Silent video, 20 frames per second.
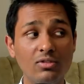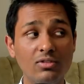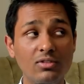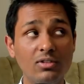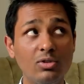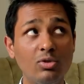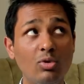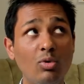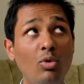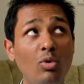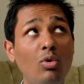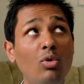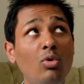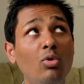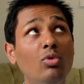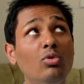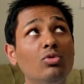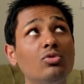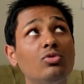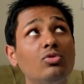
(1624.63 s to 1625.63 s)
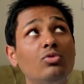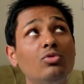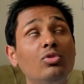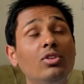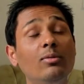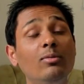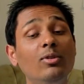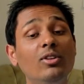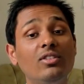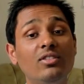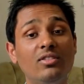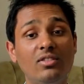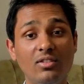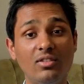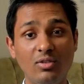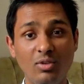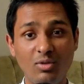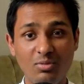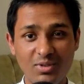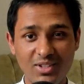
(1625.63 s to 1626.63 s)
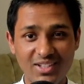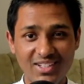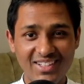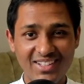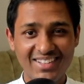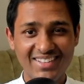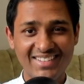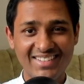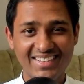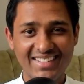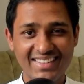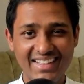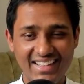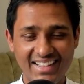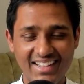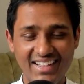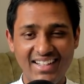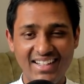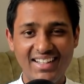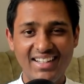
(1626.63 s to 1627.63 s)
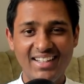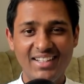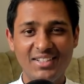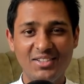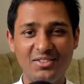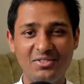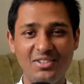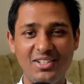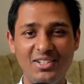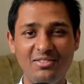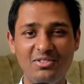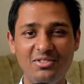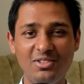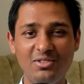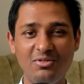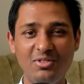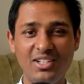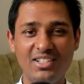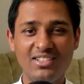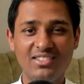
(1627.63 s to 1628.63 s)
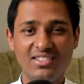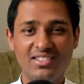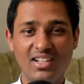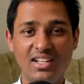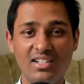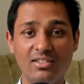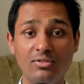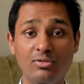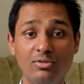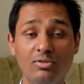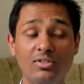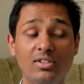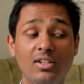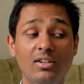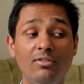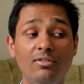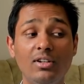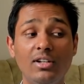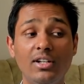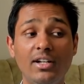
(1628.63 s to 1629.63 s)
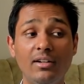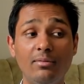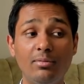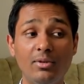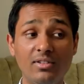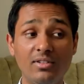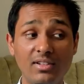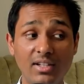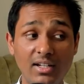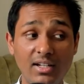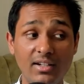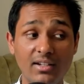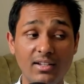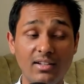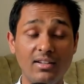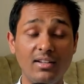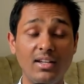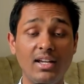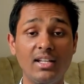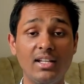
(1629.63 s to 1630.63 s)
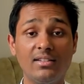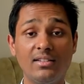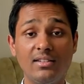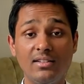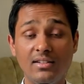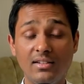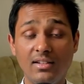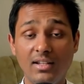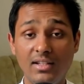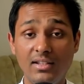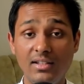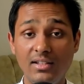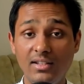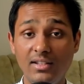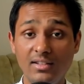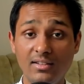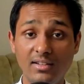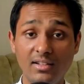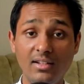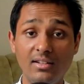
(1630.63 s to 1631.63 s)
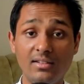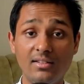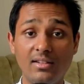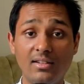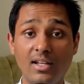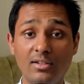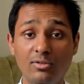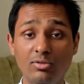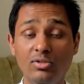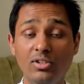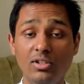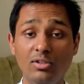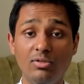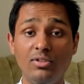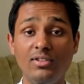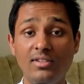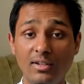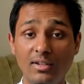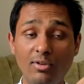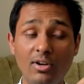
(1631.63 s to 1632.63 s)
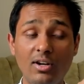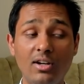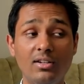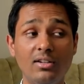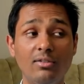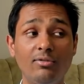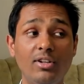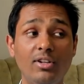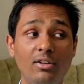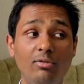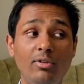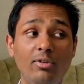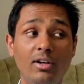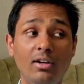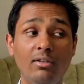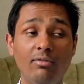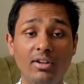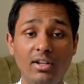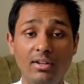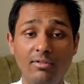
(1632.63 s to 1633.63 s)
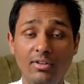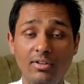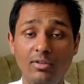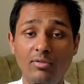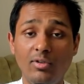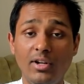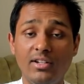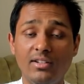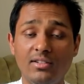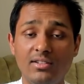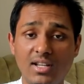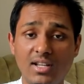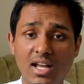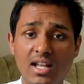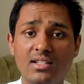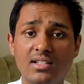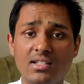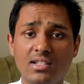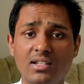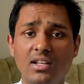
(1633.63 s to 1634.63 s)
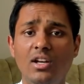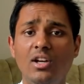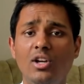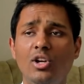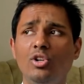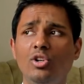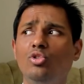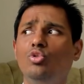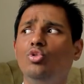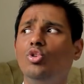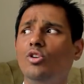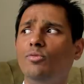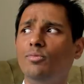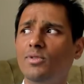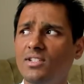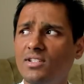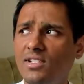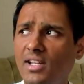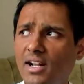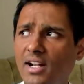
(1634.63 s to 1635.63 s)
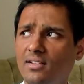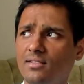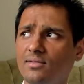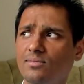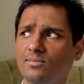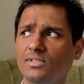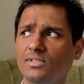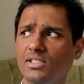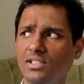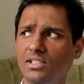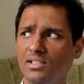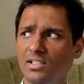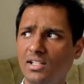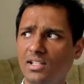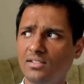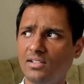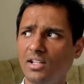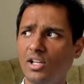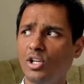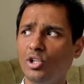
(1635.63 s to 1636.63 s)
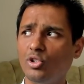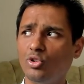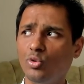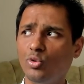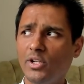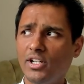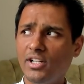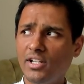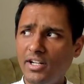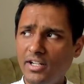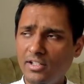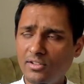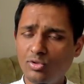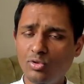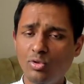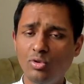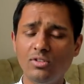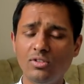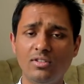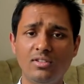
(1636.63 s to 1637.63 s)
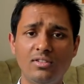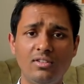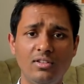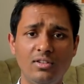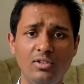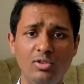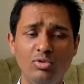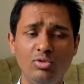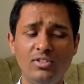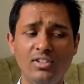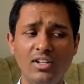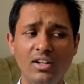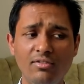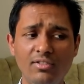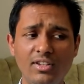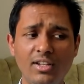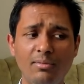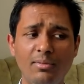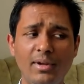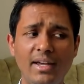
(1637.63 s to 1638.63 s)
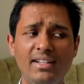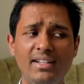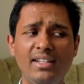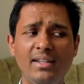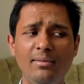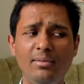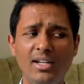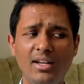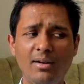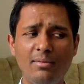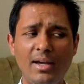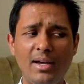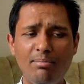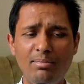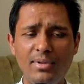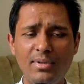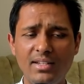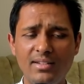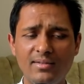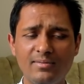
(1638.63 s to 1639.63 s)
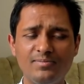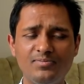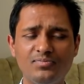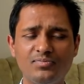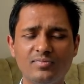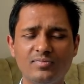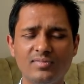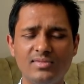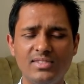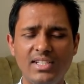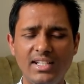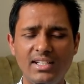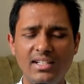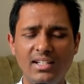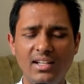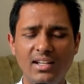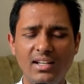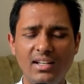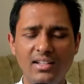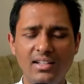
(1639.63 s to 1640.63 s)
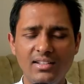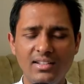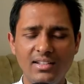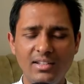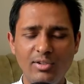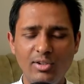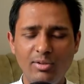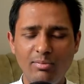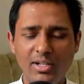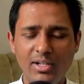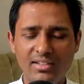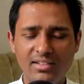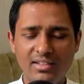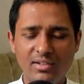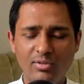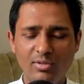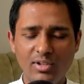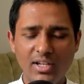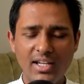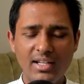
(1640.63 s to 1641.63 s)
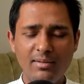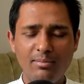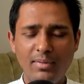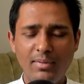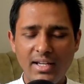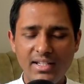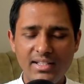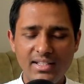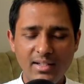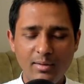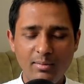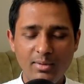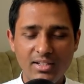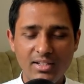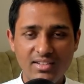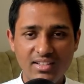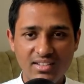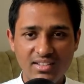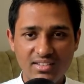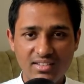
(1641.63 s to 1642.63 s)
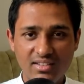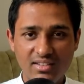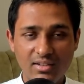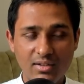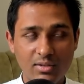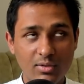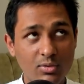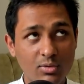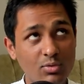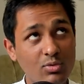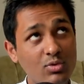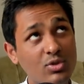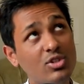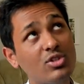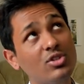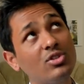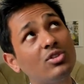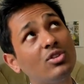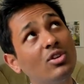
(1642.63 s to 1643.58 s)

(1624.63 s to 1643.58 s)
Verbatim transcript: the doors to liberation open. So whenever you get a chance to serve a great personality, as in Hindi they say, na, sadhu jano ki seva karna. Whenever you get a chance, do not miss that. Yes. So when great souls, you serve them and they become happy, then they will bless you. And by their blessings, whoosh,